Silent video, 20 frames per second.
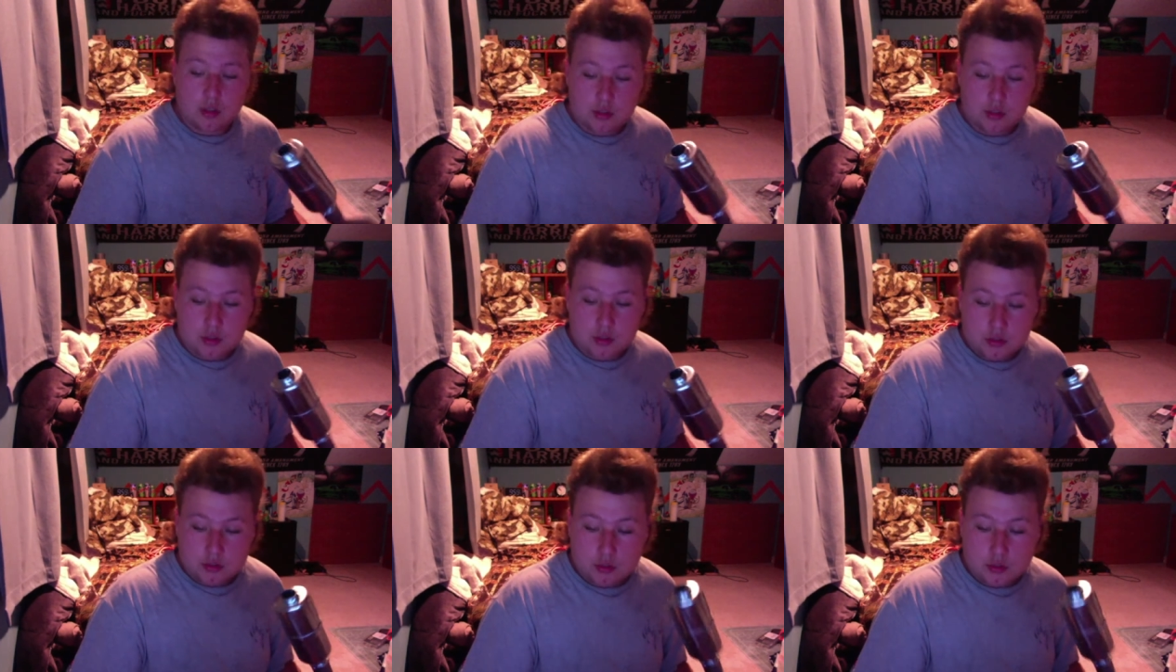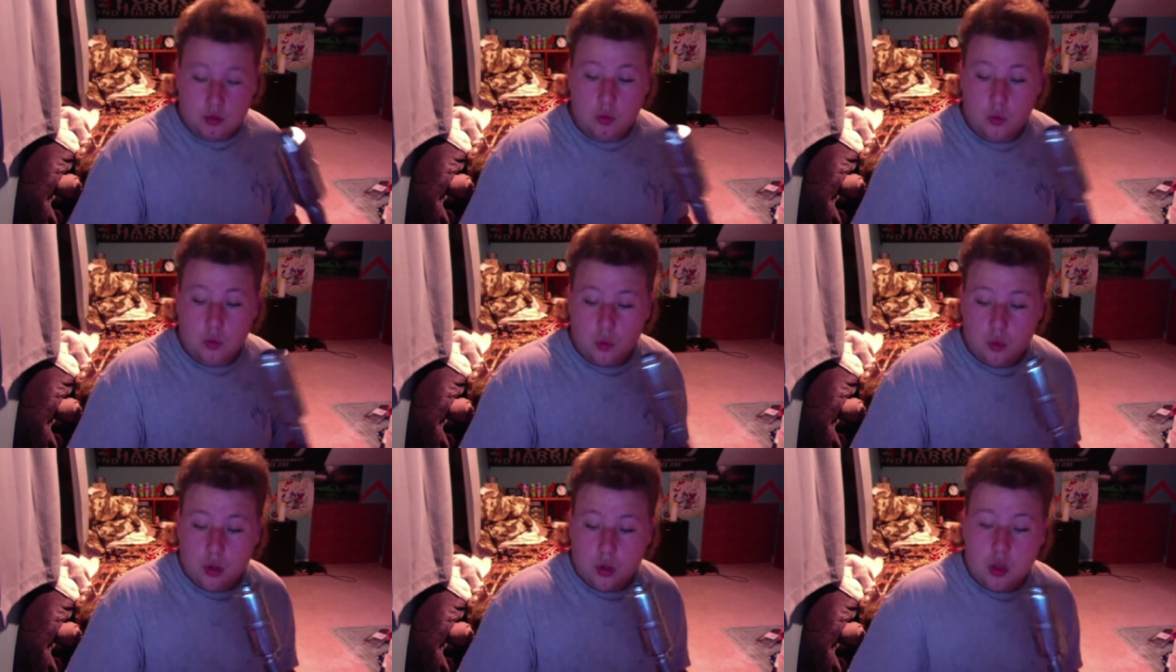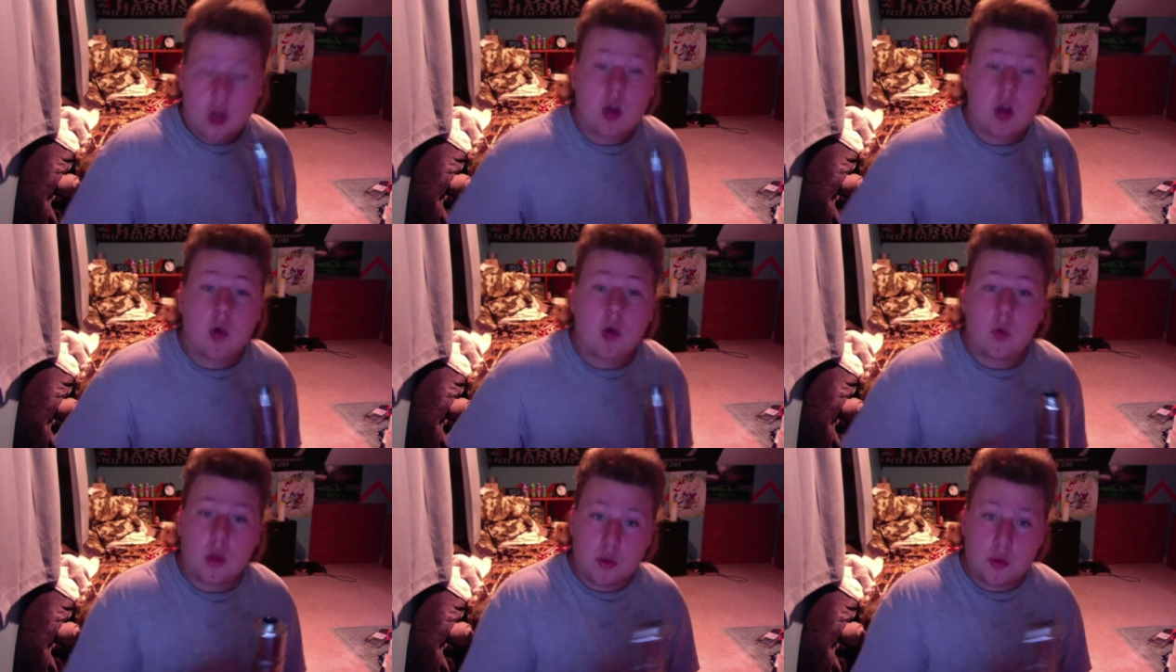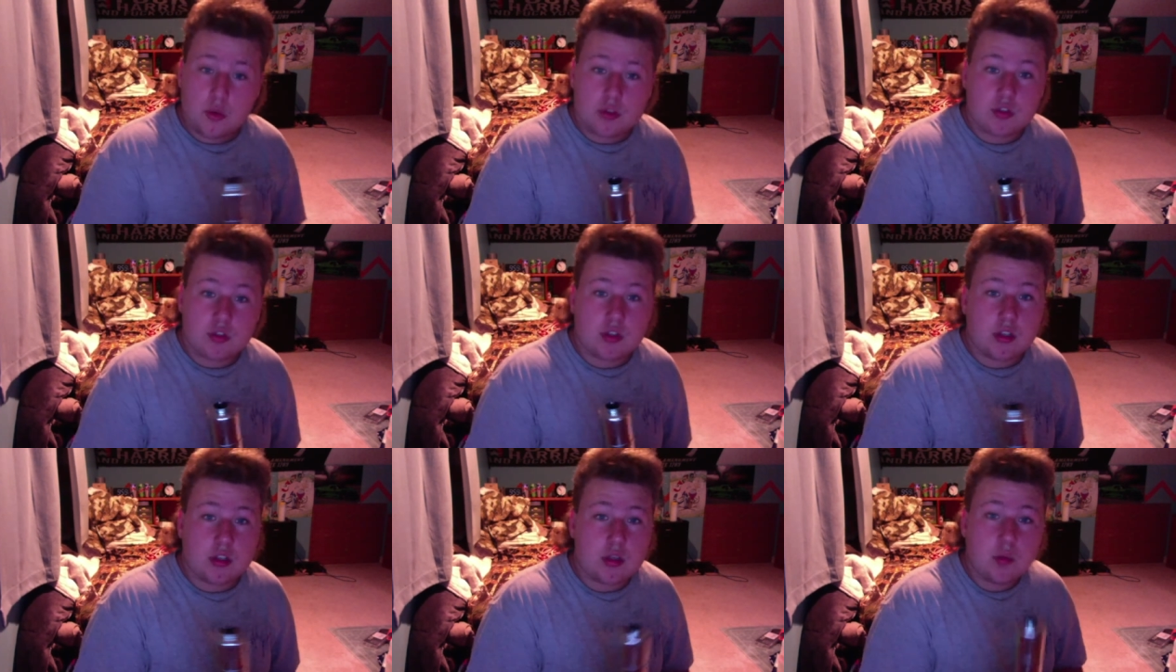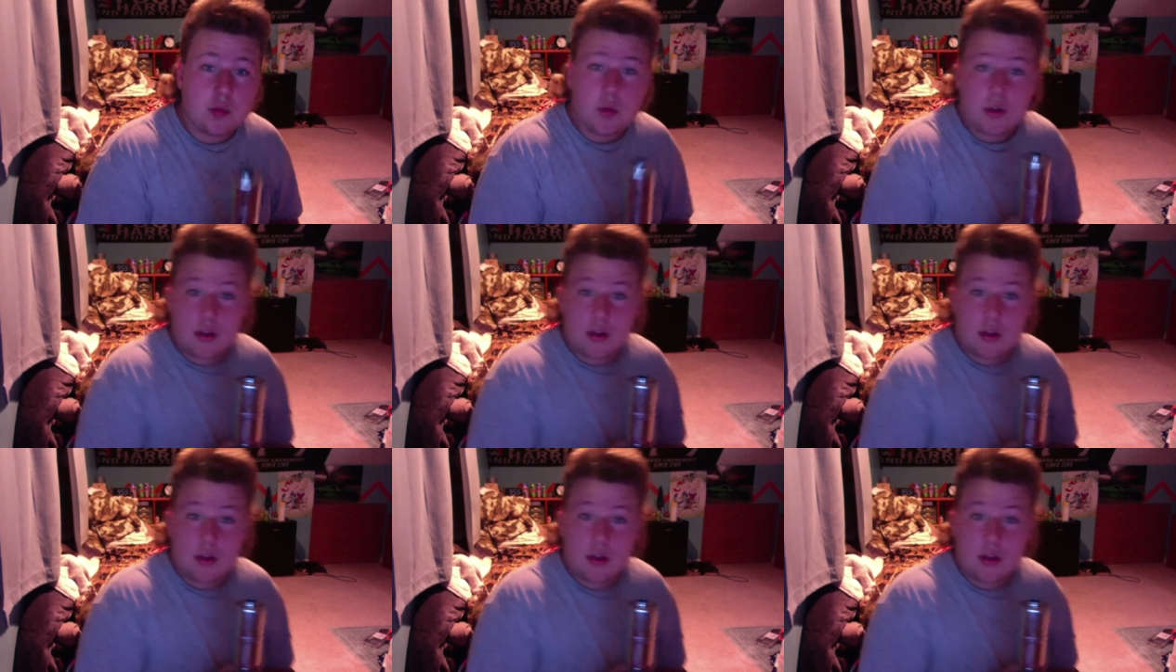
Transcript: So we will see what it